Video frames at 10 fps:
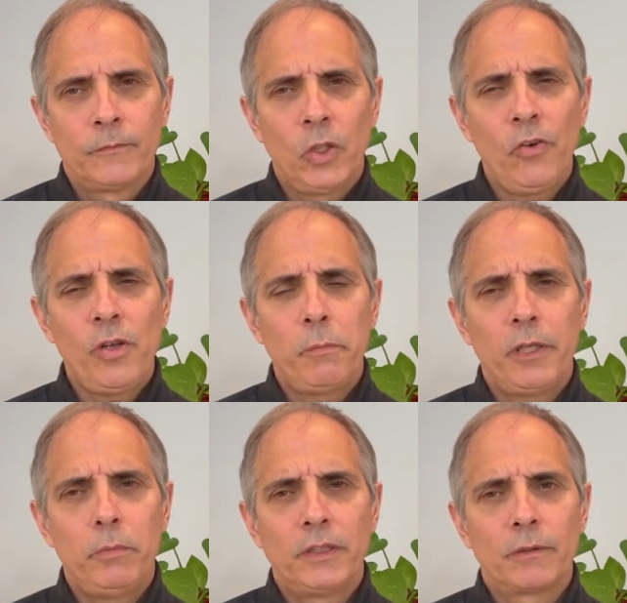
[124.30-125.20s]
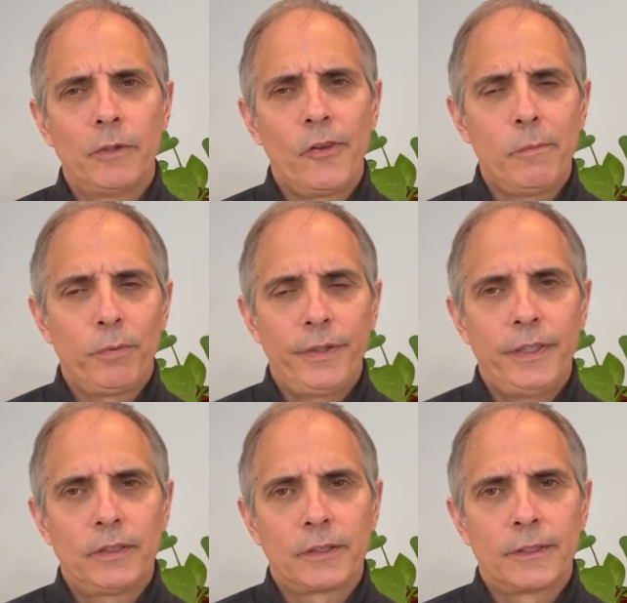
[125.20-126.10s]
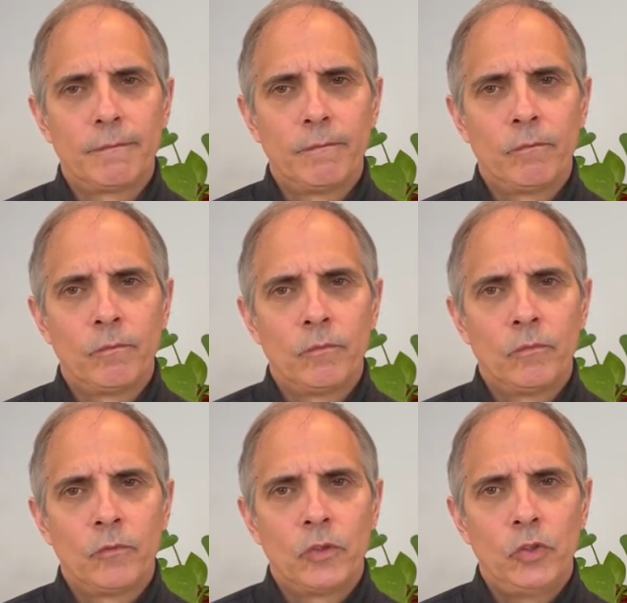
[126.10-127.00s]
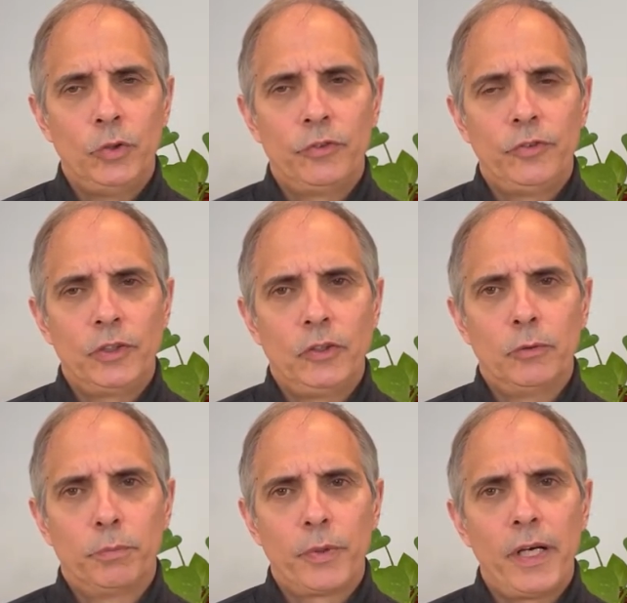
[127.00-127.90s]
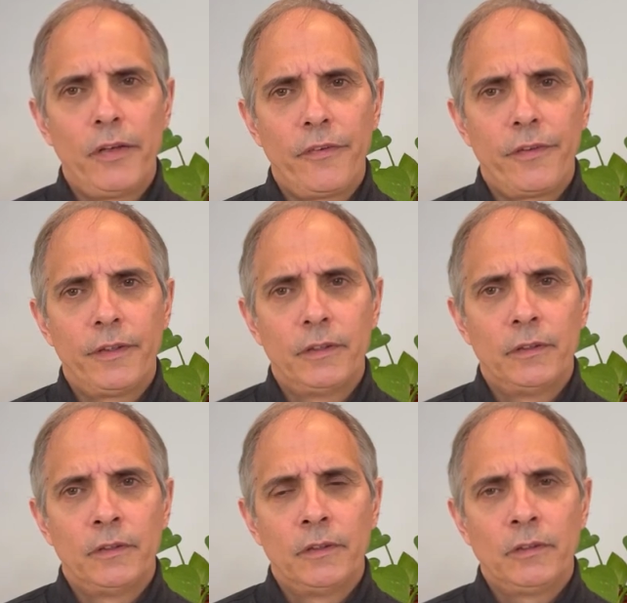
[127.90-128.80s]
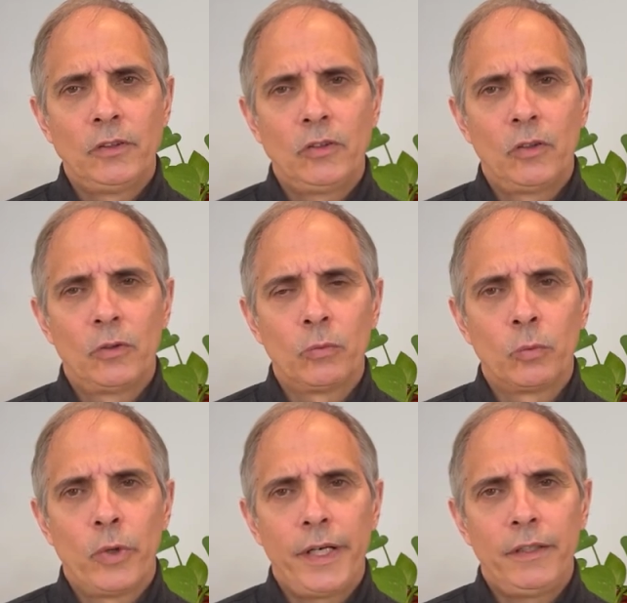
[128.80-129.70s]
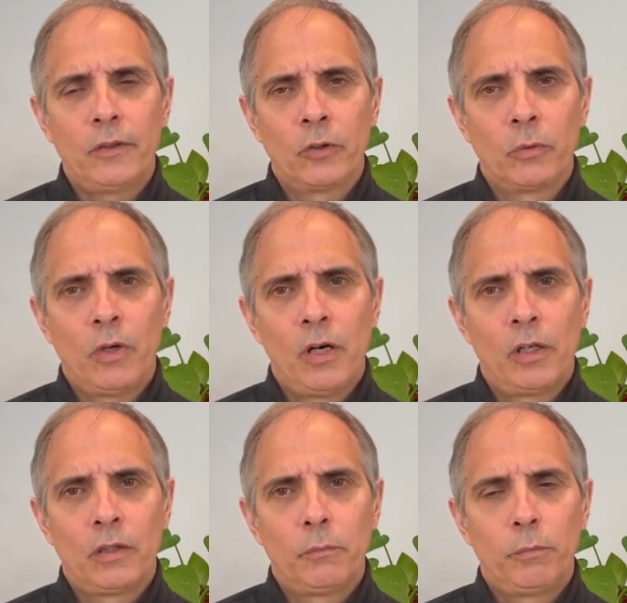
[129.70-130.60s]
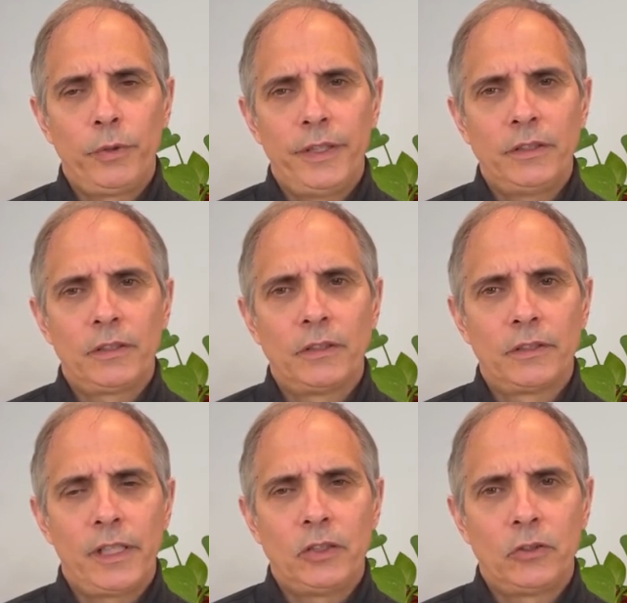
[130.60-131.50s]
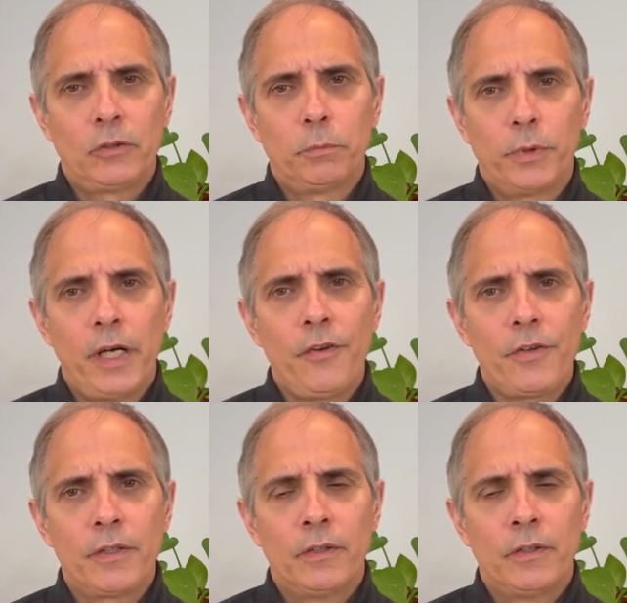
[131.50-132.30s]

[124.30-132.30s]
Or there may be some other place you feel your breath. There's no right or wrong place to sense your breath.